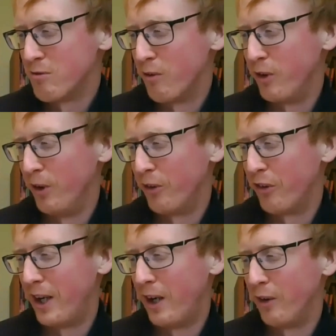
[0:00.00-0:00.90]
refuse a
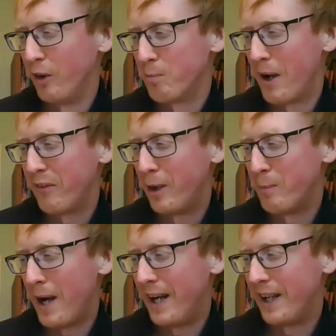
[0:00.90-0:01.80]
single-use plastic
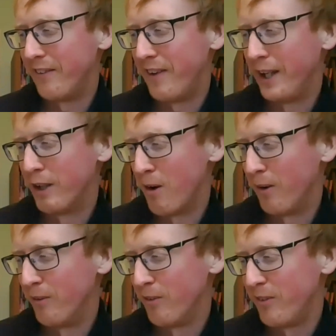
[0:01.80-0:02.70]
bag and take your
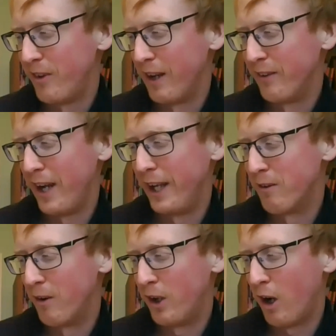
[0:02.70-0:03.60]
own t- take
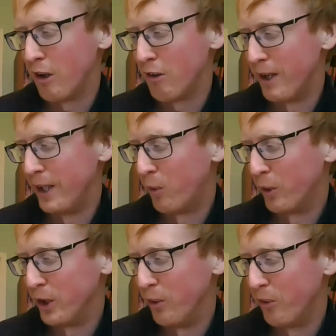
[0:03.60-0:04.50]
your own cutlery or
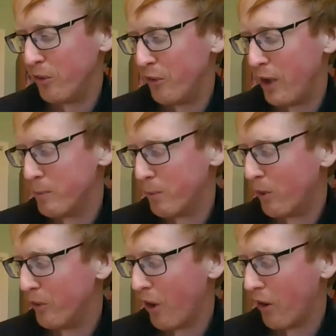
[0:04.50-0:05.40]
use sustainable
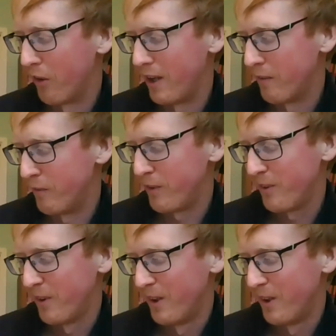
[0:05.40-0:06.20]
alternatives.